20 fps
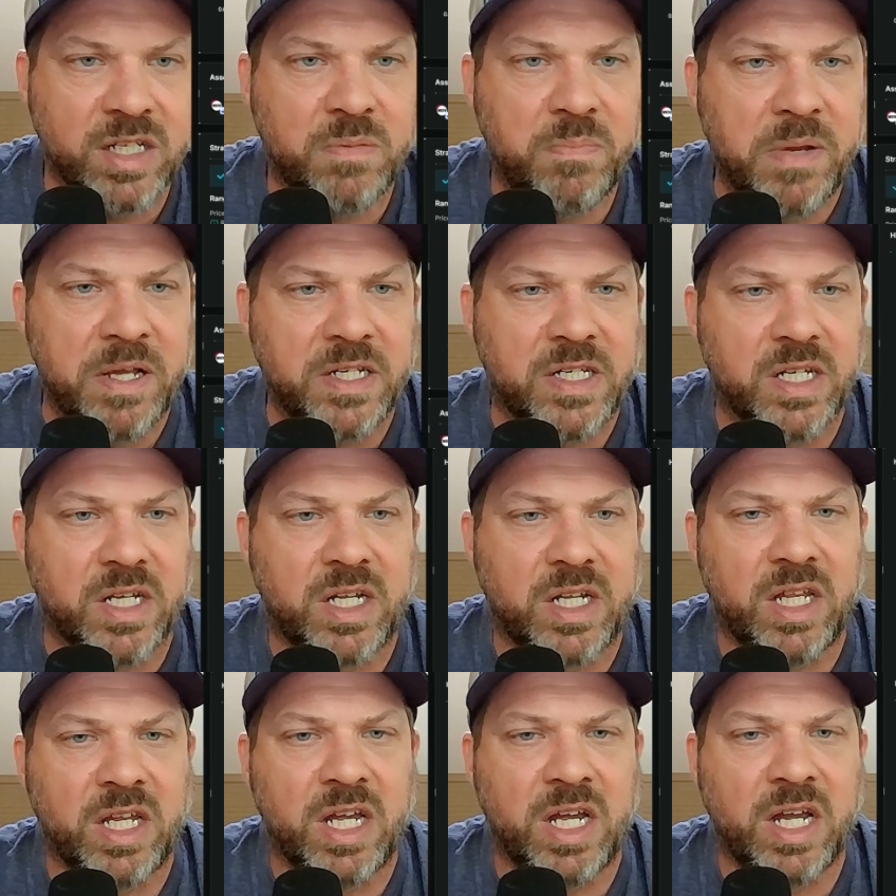is
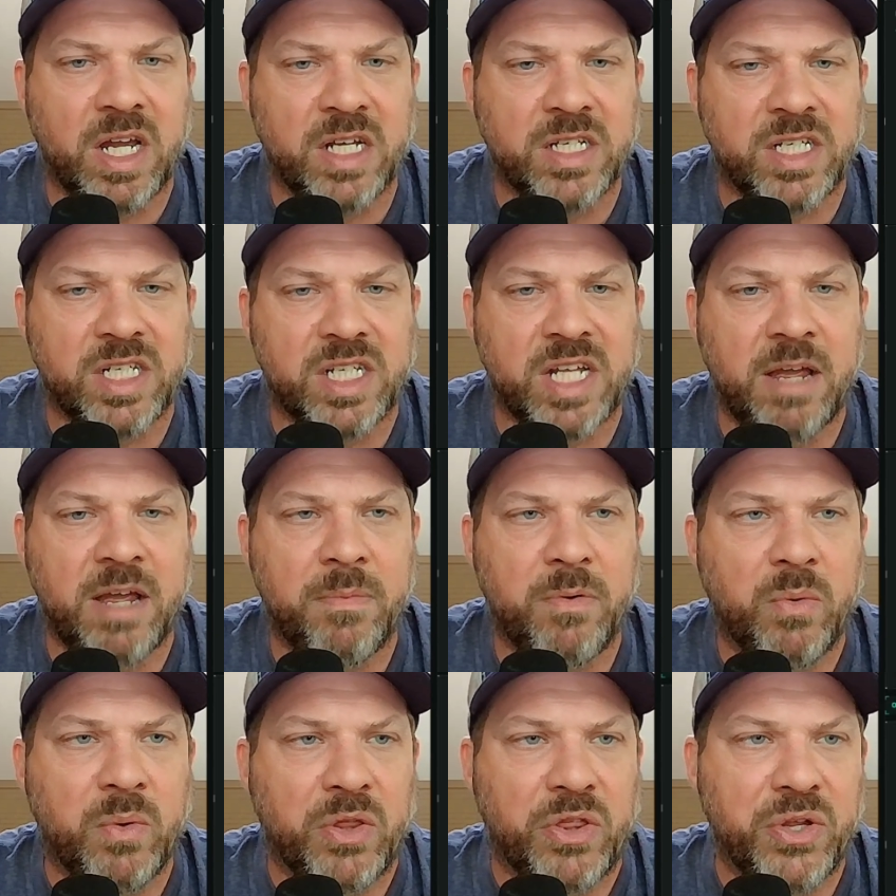basically a
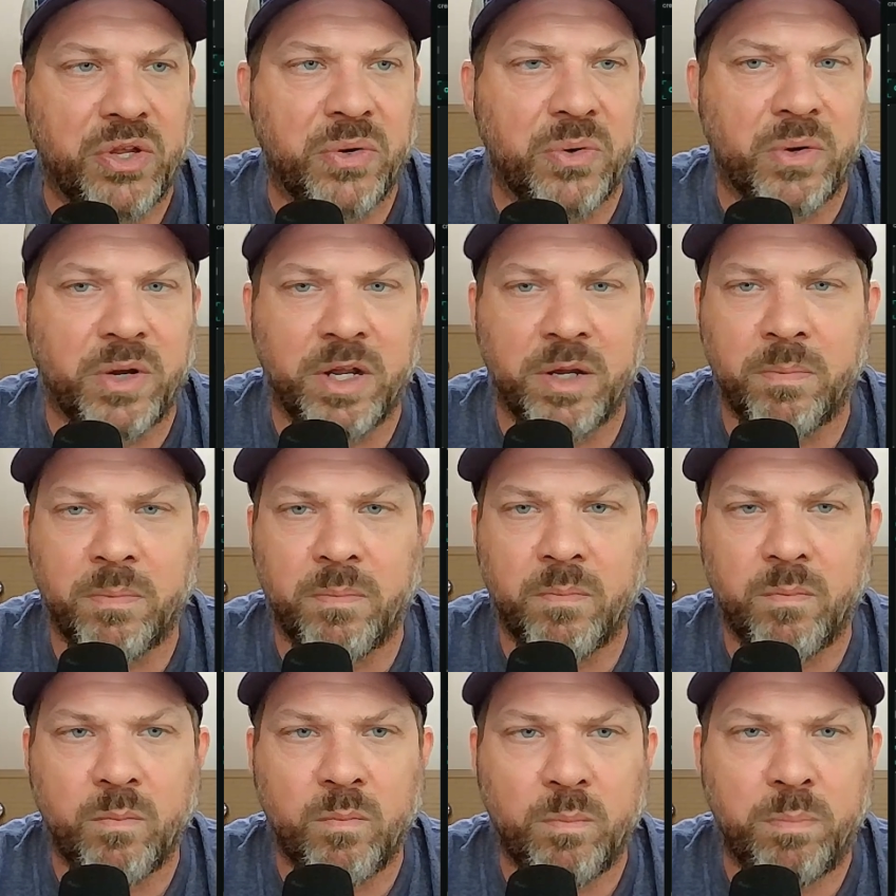stable
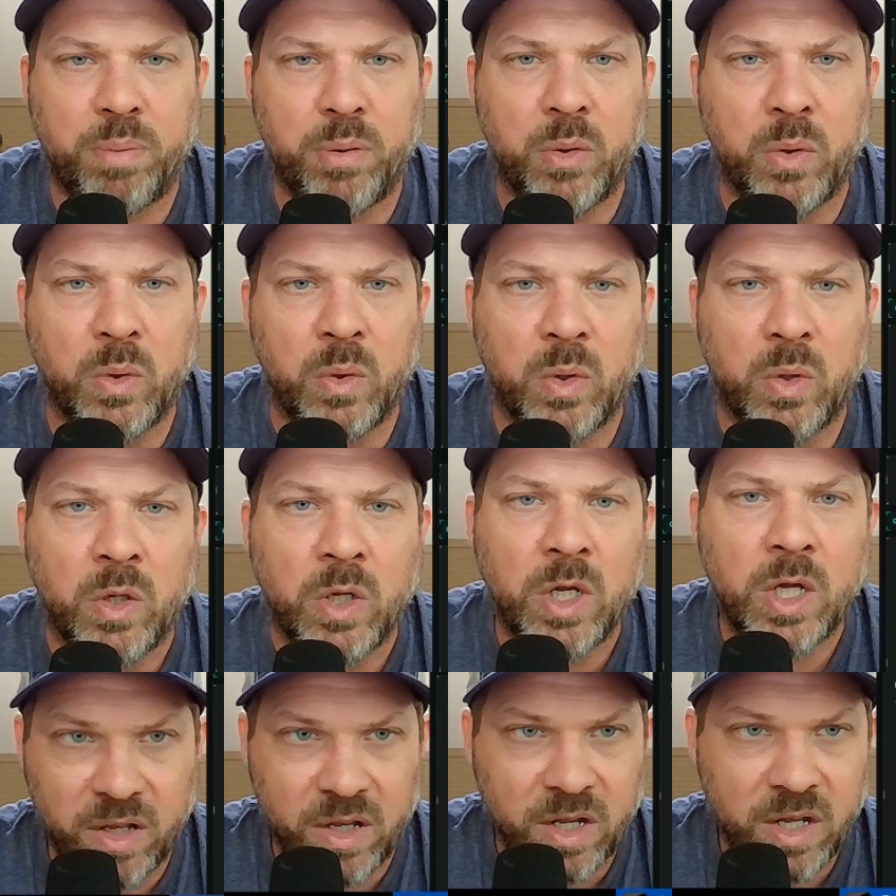ETHERUEM
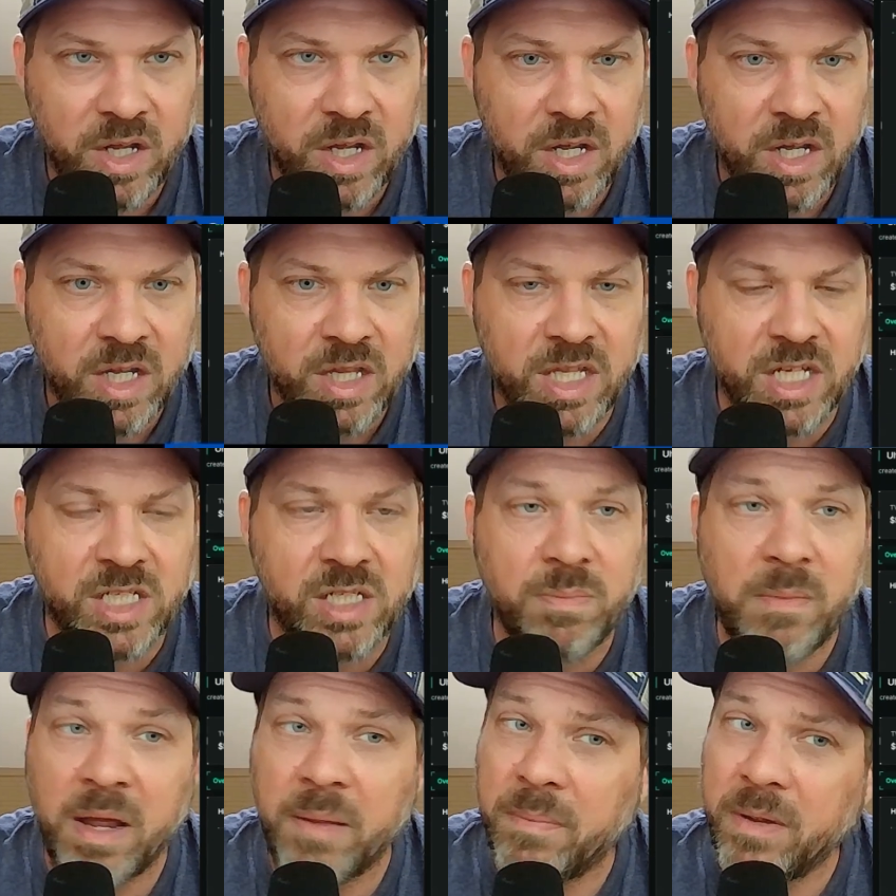pool.
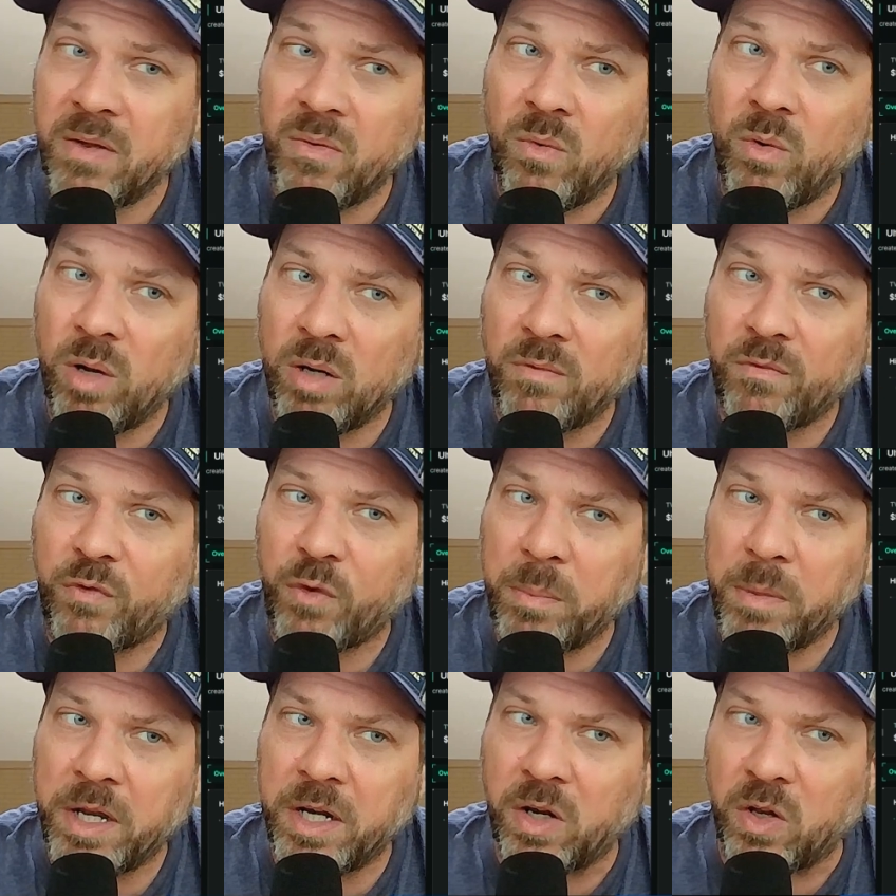This might be one
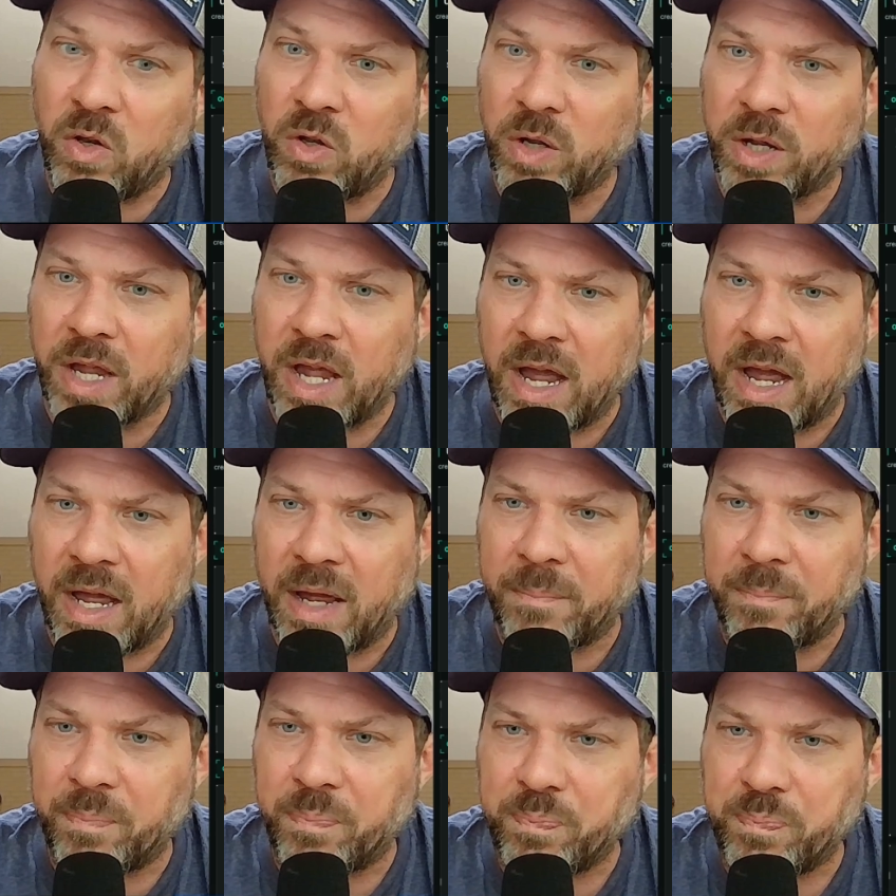for me to look
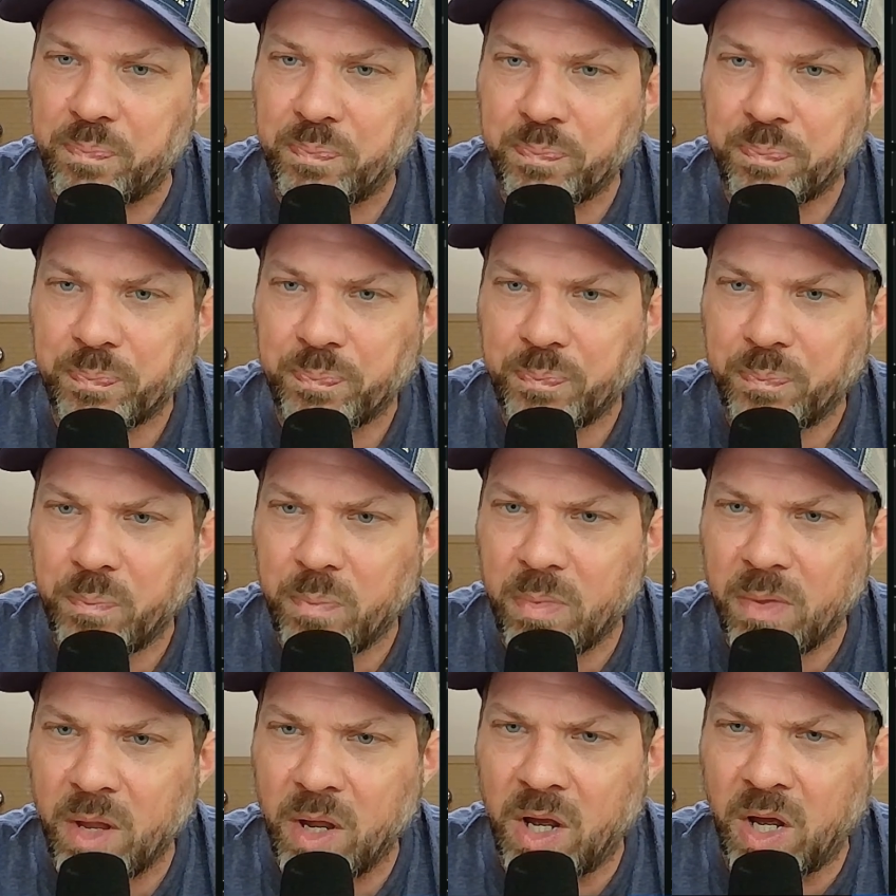at.
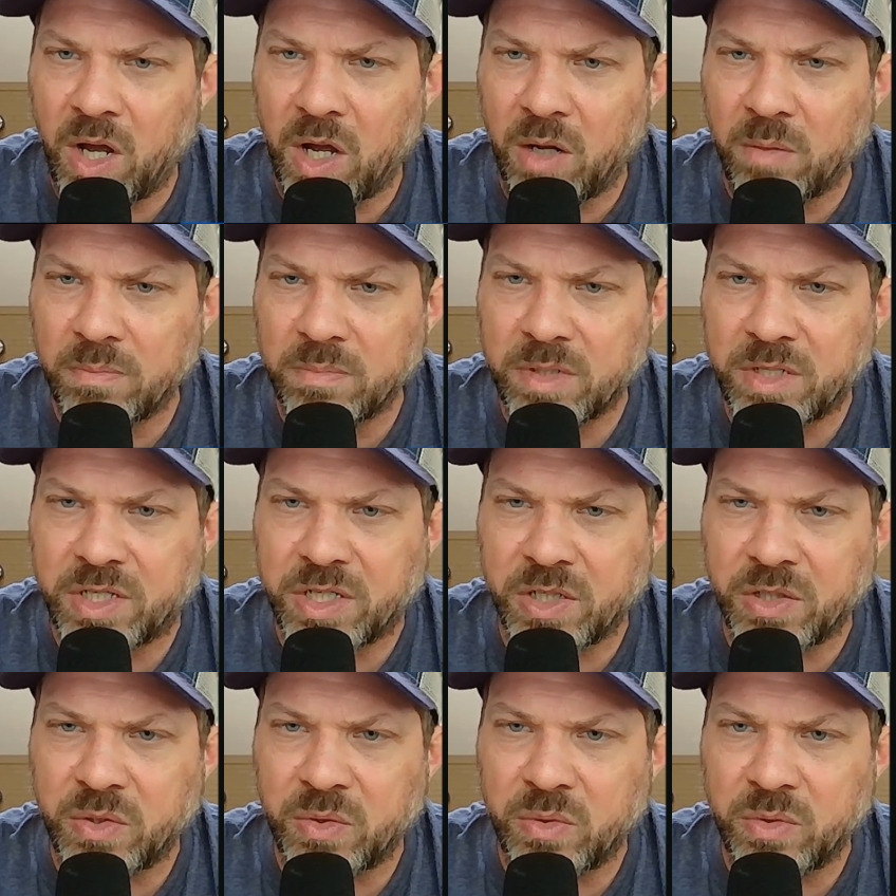
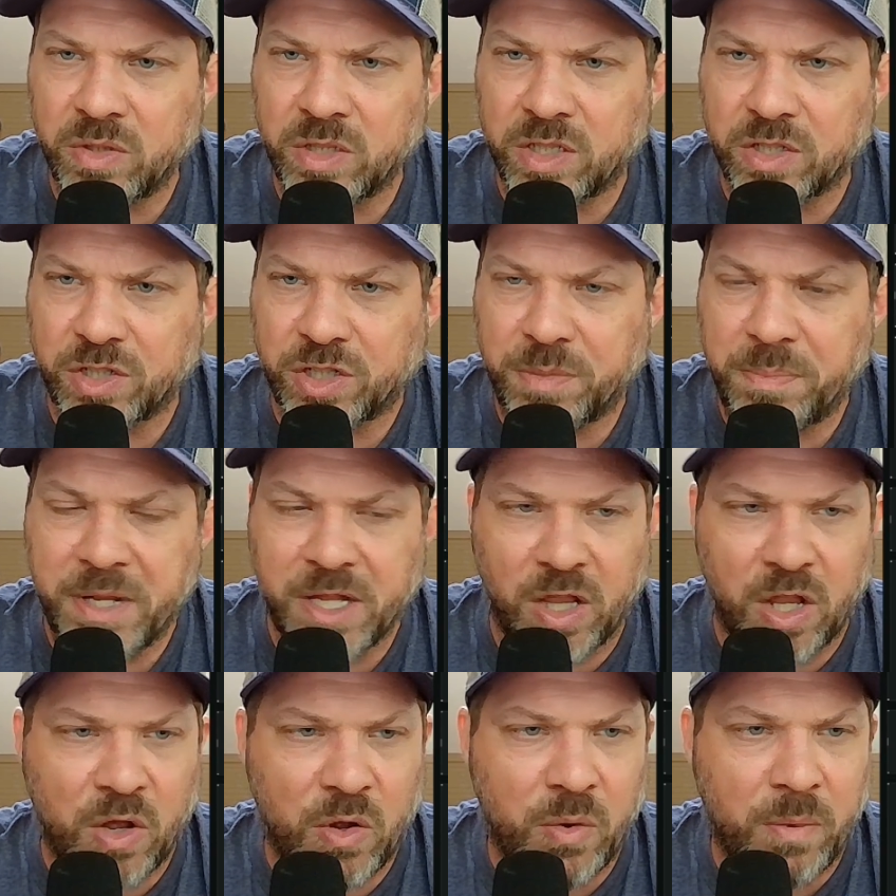So there should
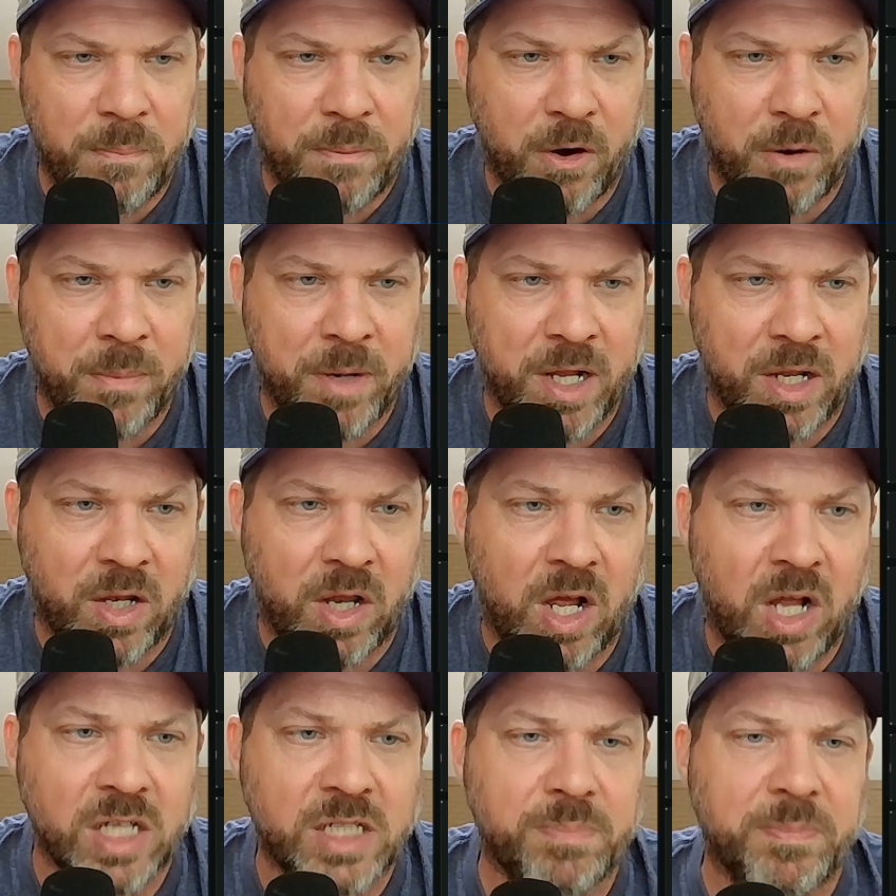be low impermanent
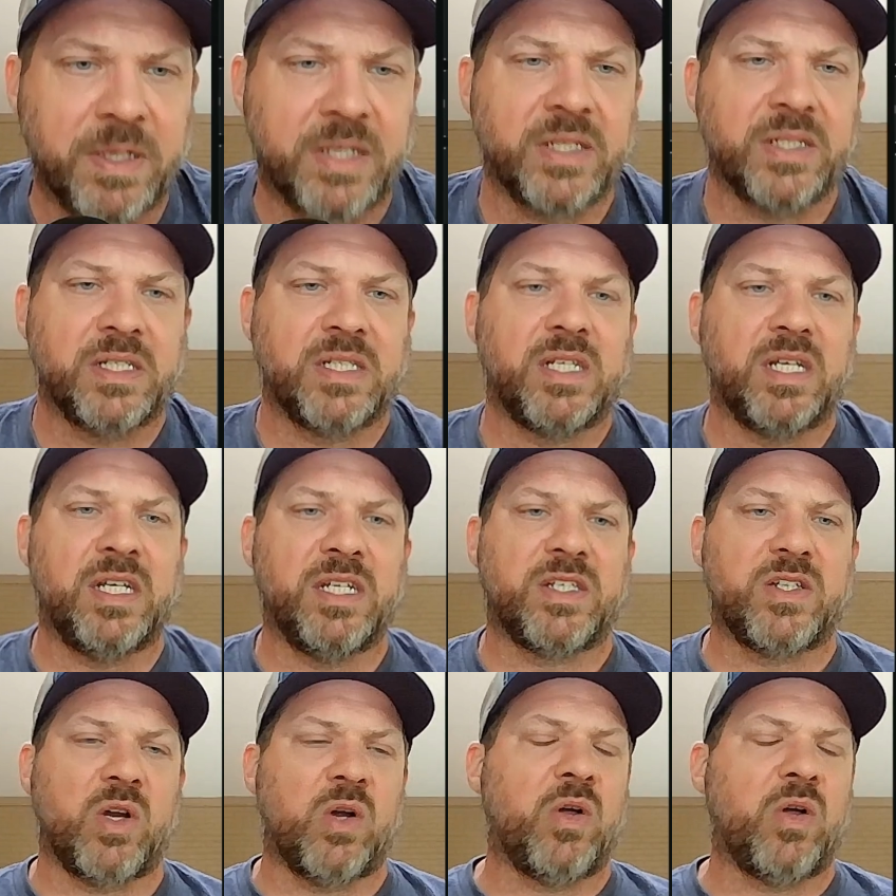loss because it's